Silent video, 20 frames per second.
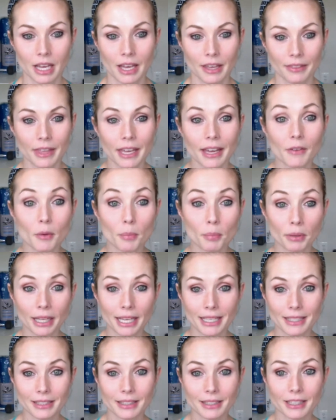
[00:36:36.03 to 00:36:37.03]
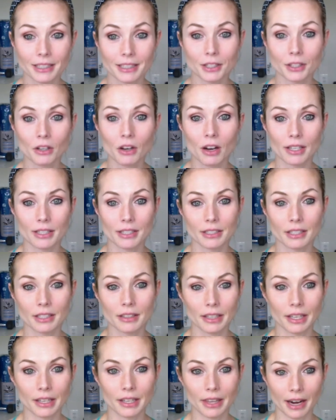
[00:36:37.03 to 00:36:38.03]
They have a place that's
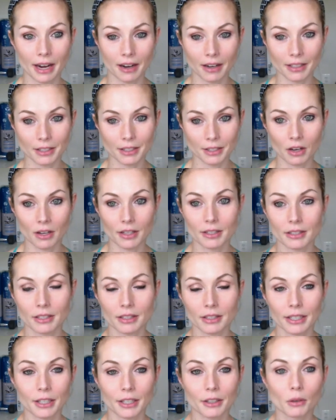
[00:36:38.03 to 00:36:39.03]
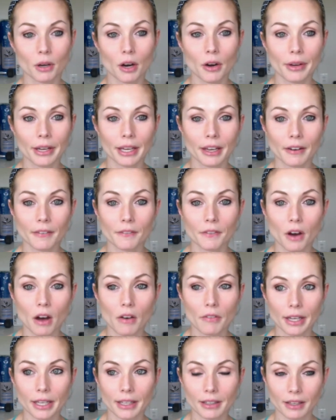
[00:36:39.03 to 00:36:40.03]
constantly there. It's constantly growing and
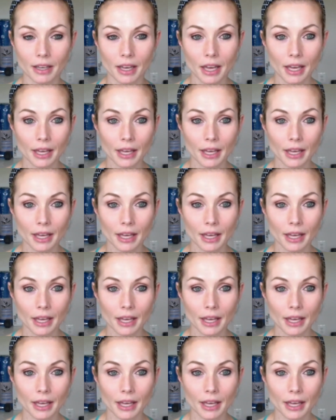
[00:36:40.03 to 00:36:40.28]
evolving.